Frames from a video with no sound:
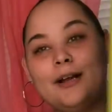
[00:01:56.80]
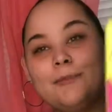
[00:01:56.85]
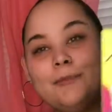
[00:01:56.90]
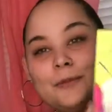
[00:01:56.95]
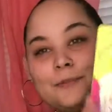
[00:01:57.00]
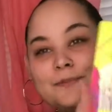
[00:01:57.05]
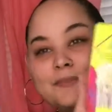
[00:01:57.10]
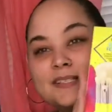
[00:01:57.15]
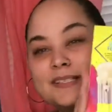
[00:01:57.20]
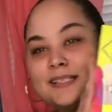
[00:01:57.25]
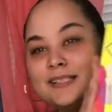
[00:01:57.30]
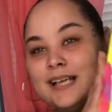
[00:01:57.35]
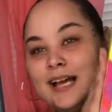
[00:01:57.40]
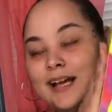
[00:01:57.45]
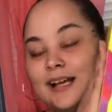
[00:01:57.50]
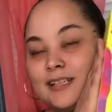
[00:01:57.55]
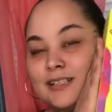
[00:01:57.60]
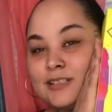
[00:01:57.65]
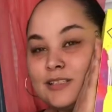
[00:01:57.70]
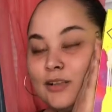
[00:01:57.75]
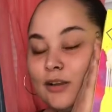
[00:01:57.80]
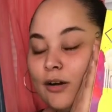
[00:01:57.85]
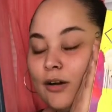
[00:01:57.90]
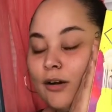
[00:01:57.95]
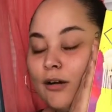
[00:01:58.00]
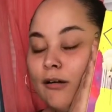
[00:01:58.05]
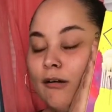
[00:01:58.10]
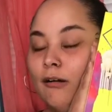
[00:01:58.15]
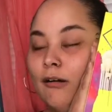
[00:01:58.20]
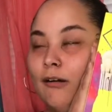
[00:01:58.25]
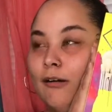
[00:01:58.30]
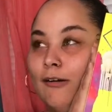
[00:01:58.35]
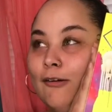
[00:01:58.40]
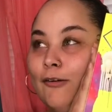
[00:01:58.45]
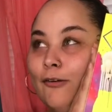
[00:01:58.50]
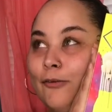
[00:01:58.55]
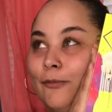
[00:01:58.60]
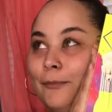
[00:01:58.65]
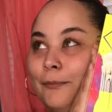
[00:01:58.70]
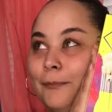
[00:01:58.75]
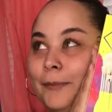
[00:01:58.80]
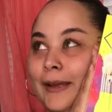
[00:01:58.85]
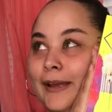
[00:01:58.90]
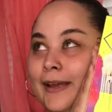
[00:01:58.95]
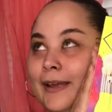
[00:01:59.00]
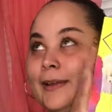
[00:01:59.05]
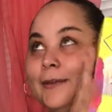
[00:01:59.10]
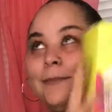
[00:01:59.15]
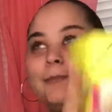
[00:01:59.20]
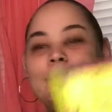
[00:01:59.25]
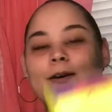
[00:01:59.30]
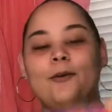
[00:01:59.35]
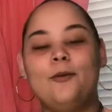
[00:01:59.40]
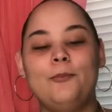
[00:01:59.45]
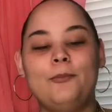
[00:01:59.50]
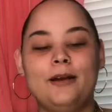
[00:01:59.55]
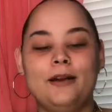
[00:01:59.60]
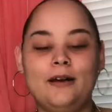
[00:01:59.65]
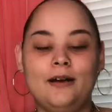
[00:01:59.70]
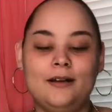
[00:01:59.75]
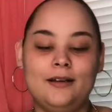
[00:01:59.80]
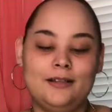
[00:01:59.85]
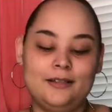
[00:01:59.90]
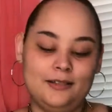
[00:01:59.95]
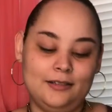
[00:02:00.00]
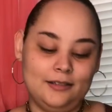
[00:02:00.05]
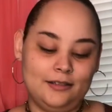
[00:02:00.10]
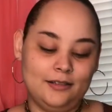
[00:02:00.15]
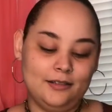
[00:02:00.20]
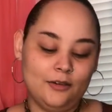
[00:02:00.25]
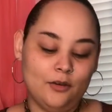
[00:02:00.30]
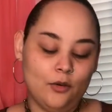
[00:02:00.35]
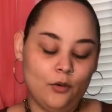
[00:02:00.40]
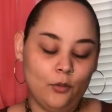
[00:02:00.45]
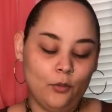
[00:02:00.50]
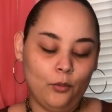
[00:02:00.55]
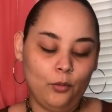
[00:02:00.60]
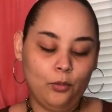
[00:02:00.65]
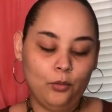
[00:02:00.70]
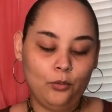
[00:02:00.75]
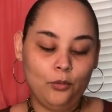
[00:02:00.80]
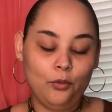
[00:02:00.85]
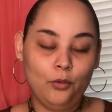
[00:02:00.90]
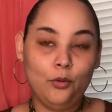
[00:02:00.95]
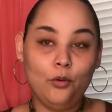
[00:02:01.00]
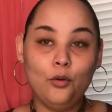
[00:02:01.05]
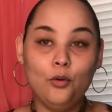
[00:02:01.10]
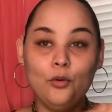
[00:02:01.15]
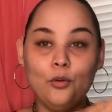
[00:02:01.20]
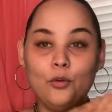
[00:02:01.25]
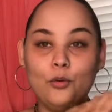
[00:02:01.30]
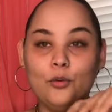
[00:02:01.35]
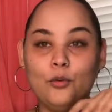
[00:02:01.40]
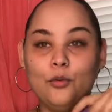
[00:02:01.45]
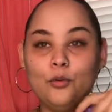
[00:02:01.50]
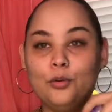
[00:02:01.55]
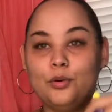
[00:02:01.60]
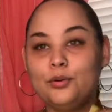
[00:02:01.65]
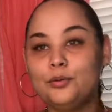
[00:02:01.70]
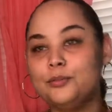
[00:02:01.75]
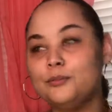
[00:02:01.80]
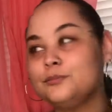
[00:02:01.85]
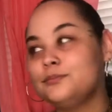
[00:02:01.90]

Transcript: I'm obsessed. Oh, babe. Oh my God. Whoo.